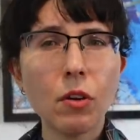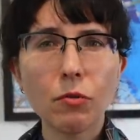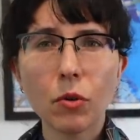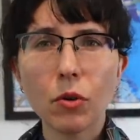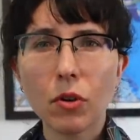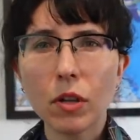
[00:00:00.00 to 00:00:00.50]

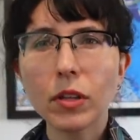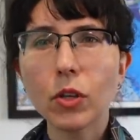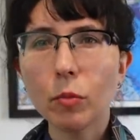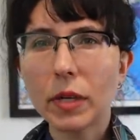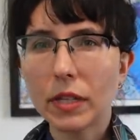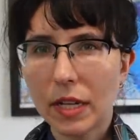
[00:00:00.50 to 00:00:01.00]
for a
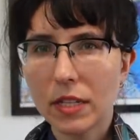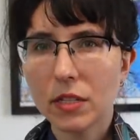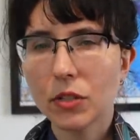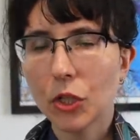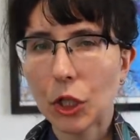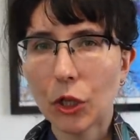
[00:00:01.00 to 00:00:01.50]
little bit less
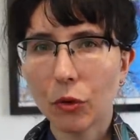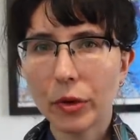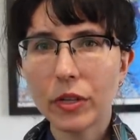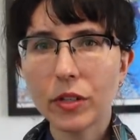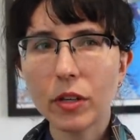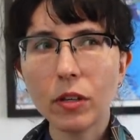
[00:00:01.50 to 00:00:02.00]
than current
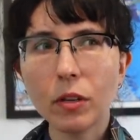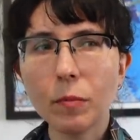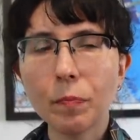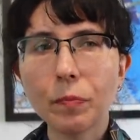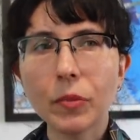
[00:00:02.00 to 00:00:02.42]
retail.